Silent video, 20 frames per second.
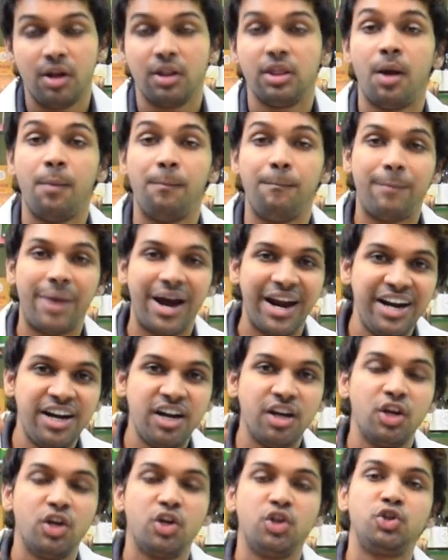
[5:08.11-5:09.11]
The
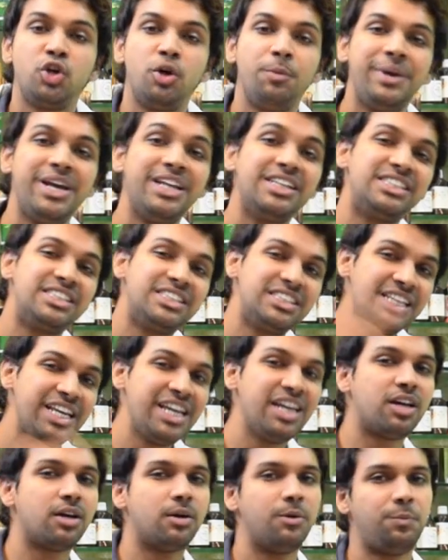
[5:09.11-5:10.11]
mind should be in
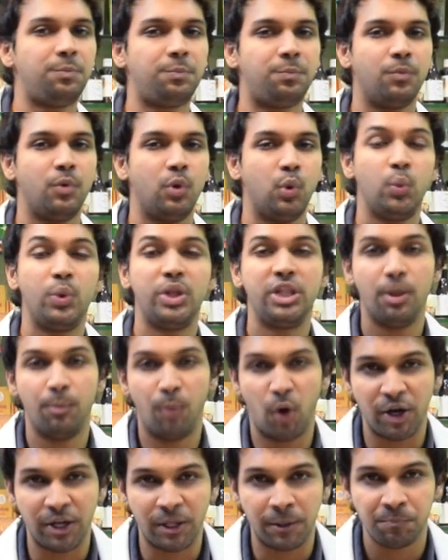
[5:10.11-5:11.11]
sync with the
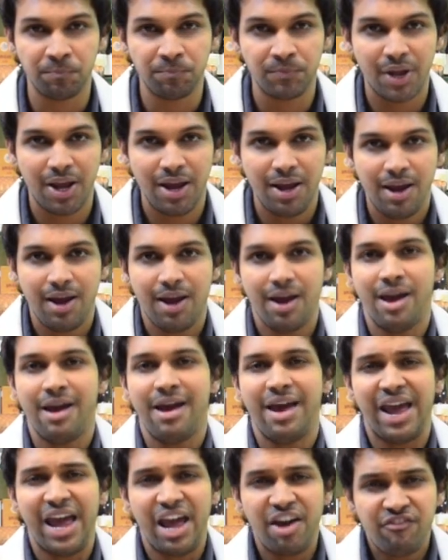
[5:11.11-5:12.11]
body.
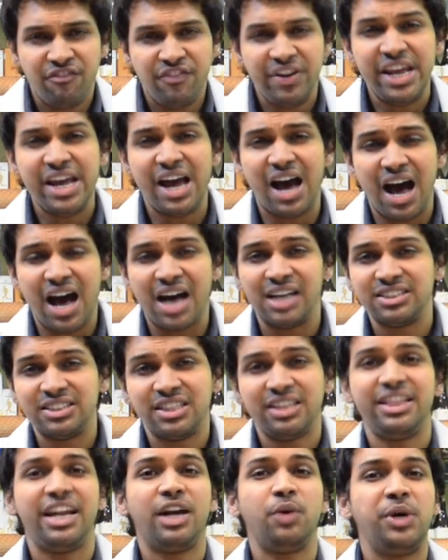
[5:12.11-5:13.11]
Every
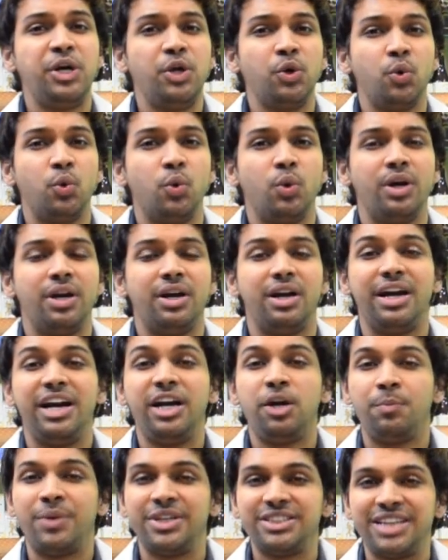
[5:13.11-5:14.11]
asana that we do,
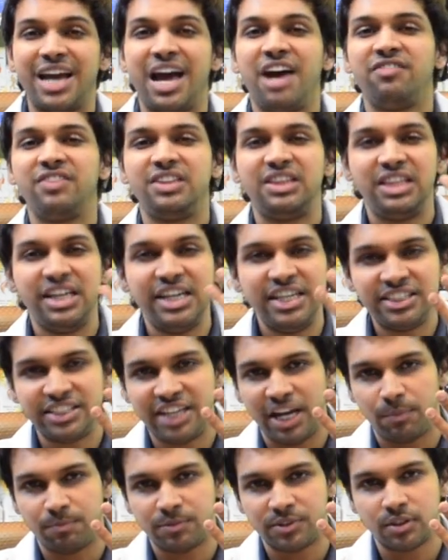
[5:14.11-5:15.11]
it must have three
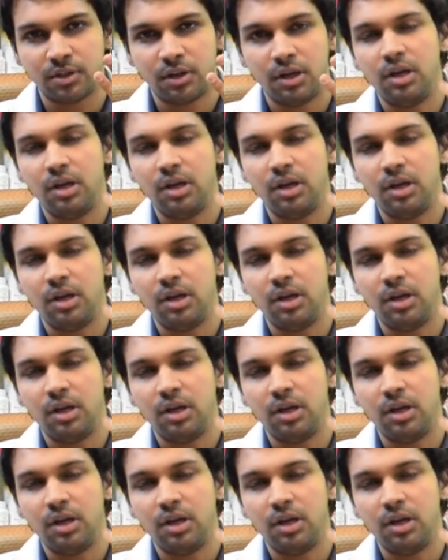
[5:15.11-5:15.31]
steps.